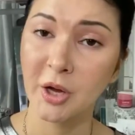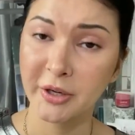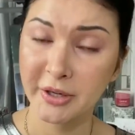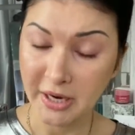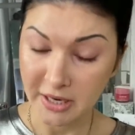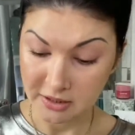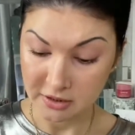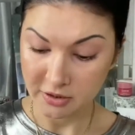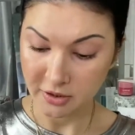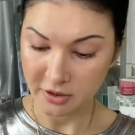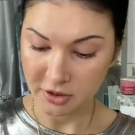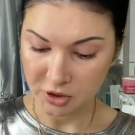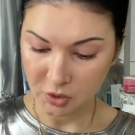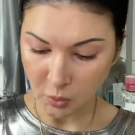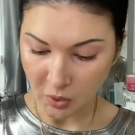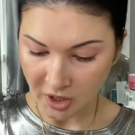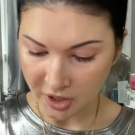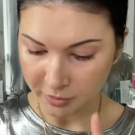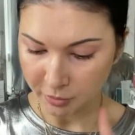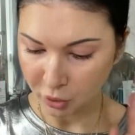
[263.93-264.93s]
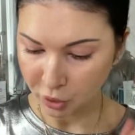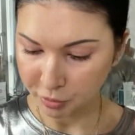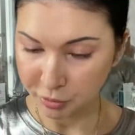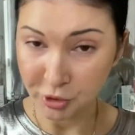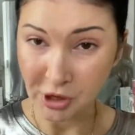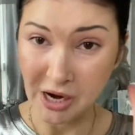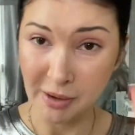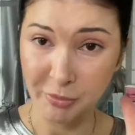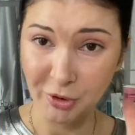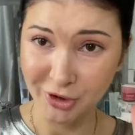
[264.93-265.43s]
Guys, there's one more
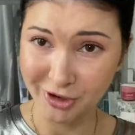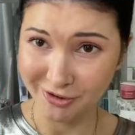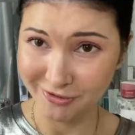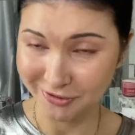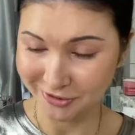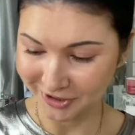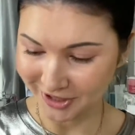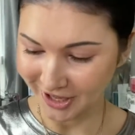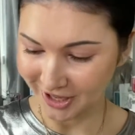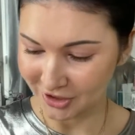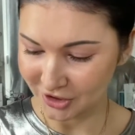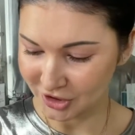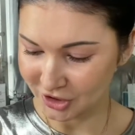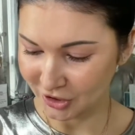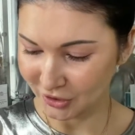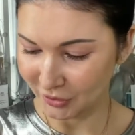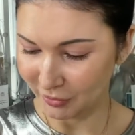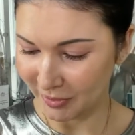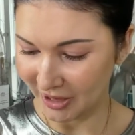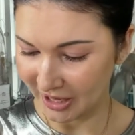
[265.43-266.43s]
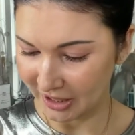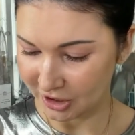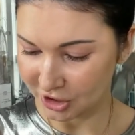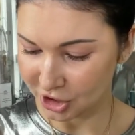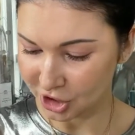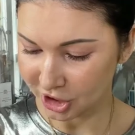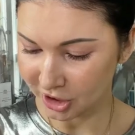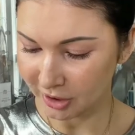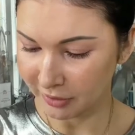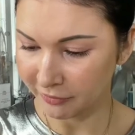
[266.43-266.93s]
primer I forgot to
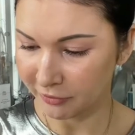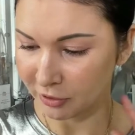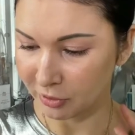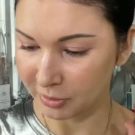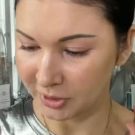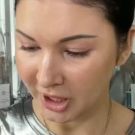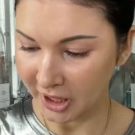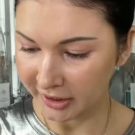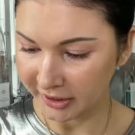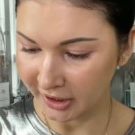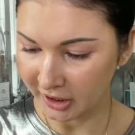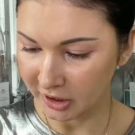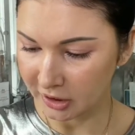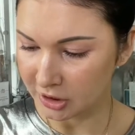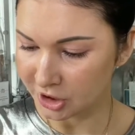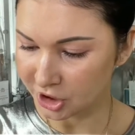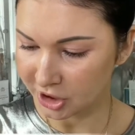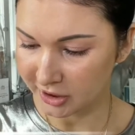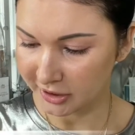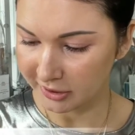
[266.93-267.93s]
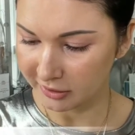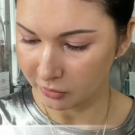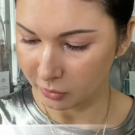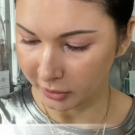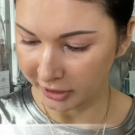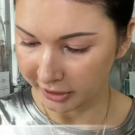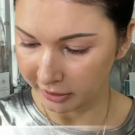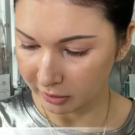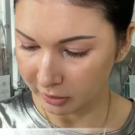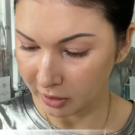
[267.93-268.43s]
mention, from Laneige Skin
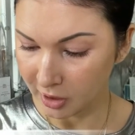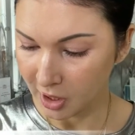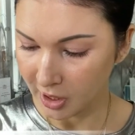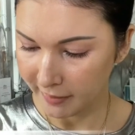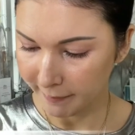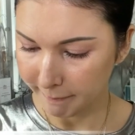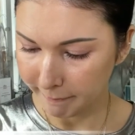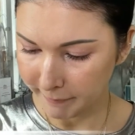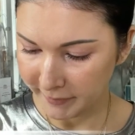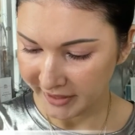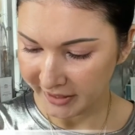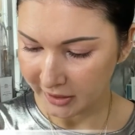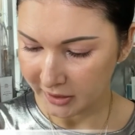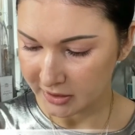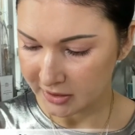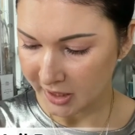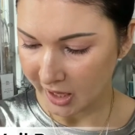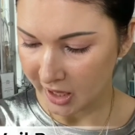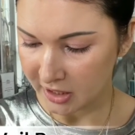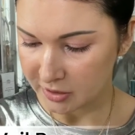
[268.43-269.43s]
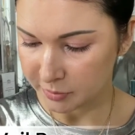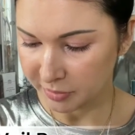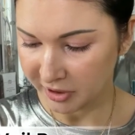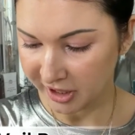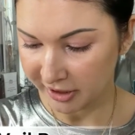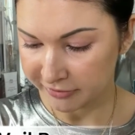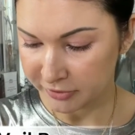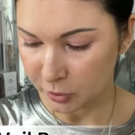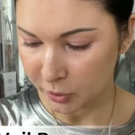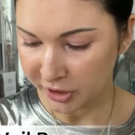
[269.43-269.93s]
Veil Base
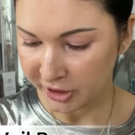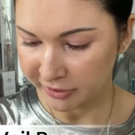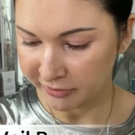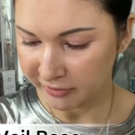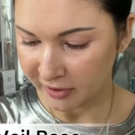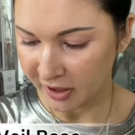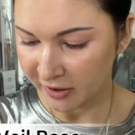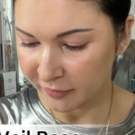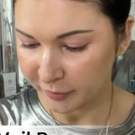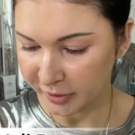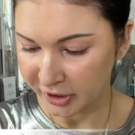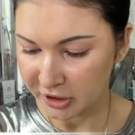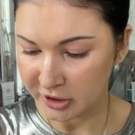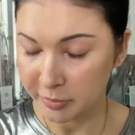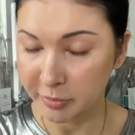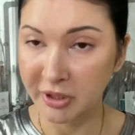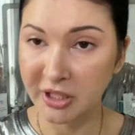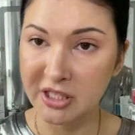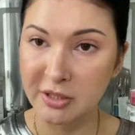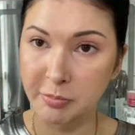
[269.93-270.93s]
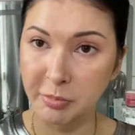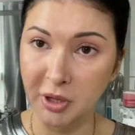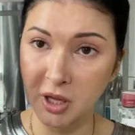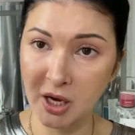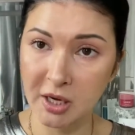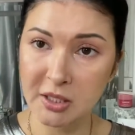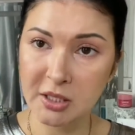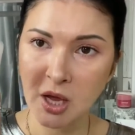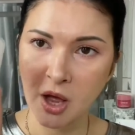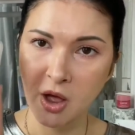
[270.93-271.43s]
SPF 25
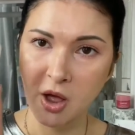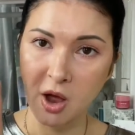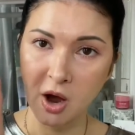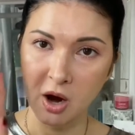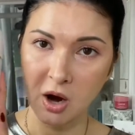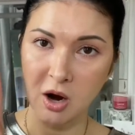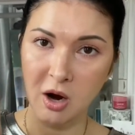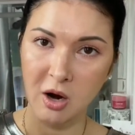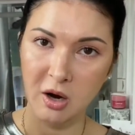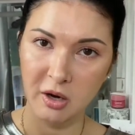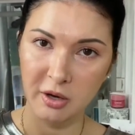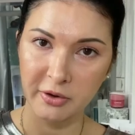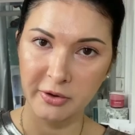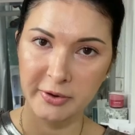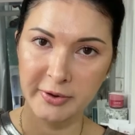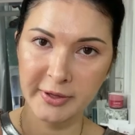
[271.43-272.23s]
PS++.